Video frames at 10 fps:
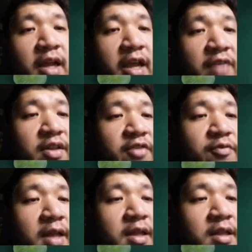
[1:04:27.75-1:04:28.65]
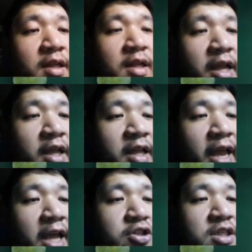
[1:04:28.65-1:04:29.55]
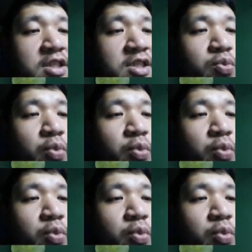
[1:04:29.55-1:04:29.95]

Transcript: mana that I can actually just wait.